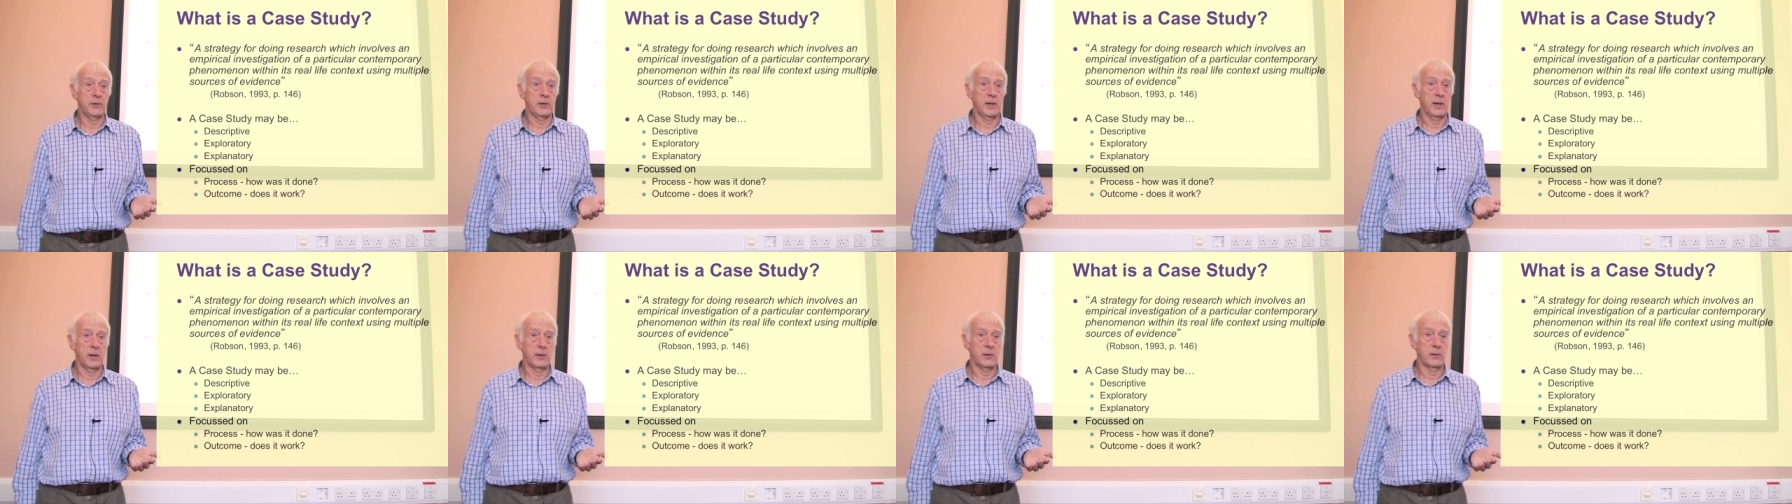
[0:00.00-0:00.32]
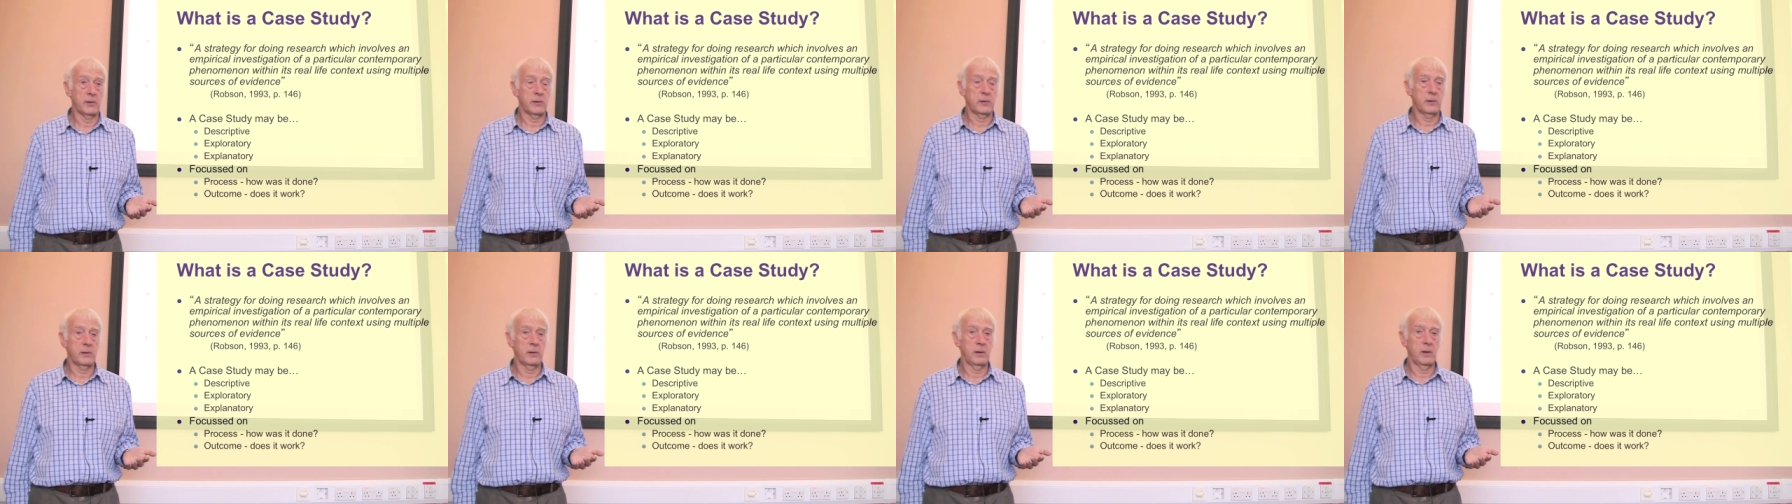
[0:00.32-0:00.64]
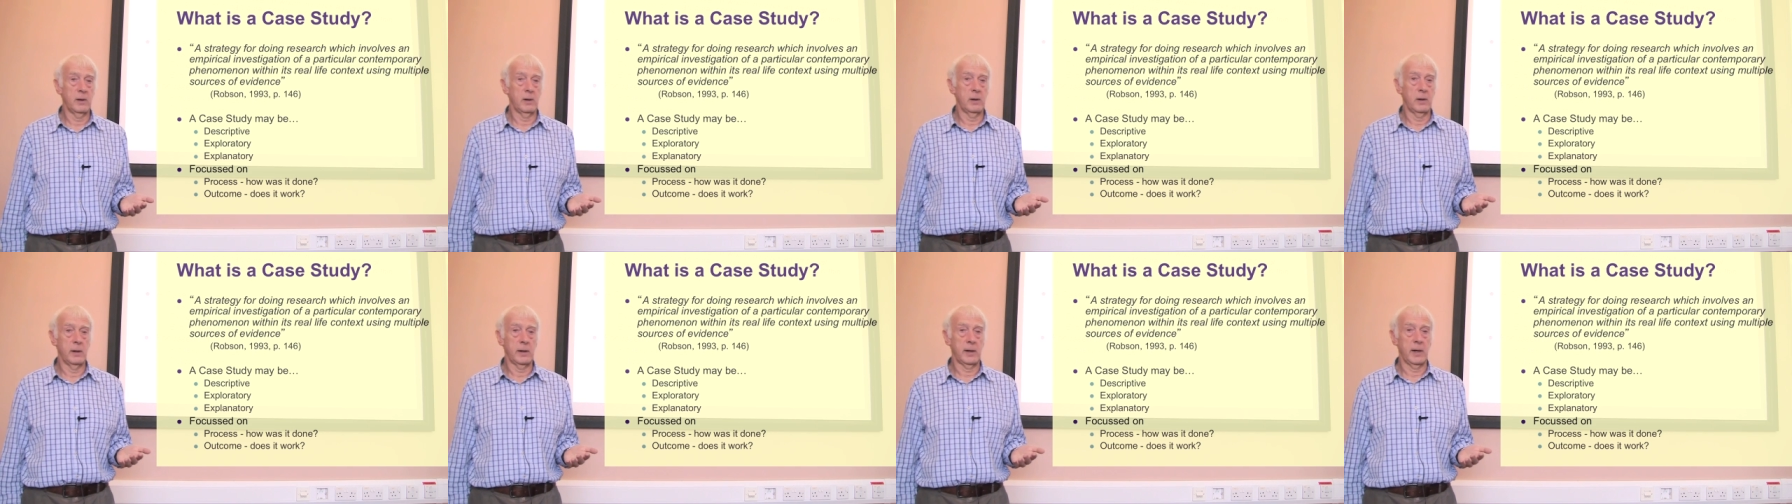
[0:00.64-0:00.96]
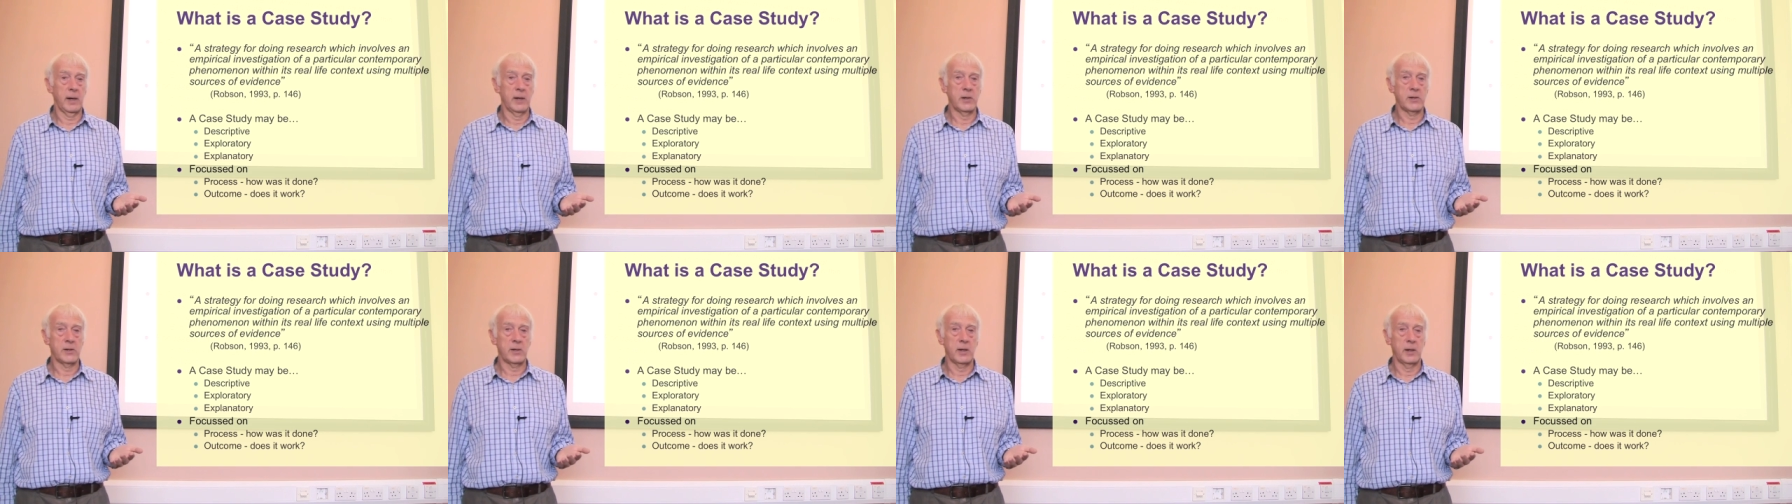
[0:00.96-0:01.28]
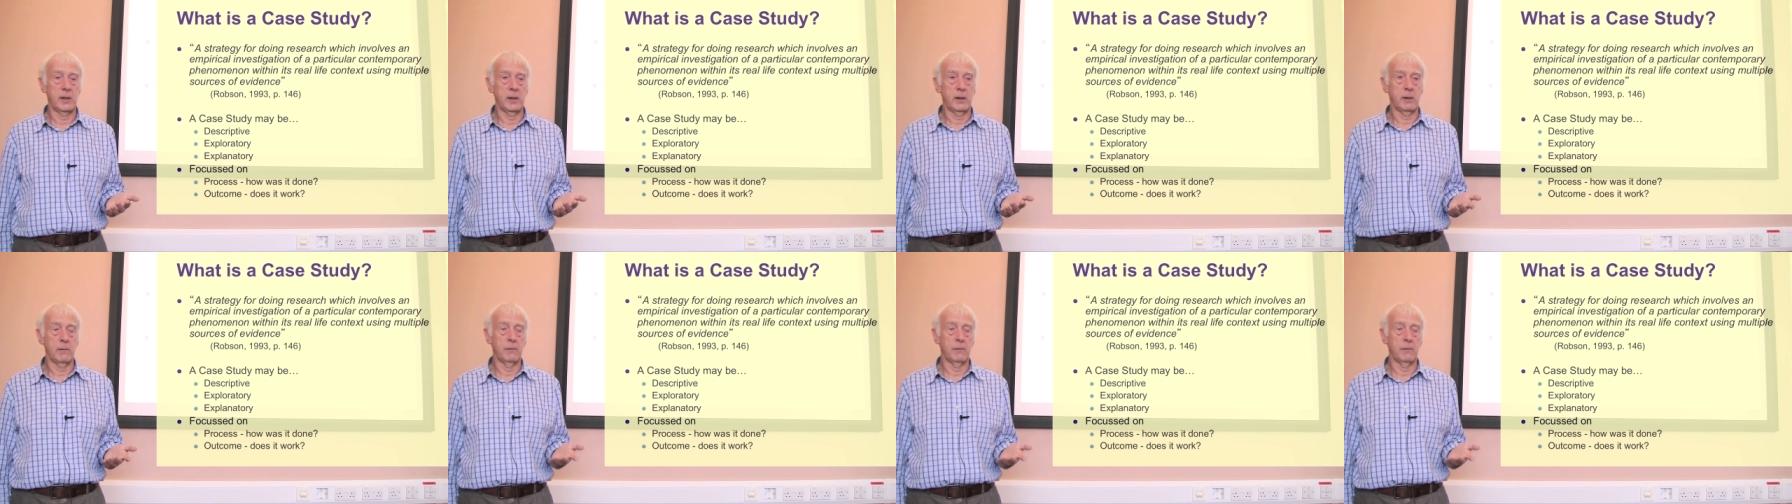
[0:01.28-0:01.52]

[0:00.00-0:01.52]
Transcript: sense, a case study.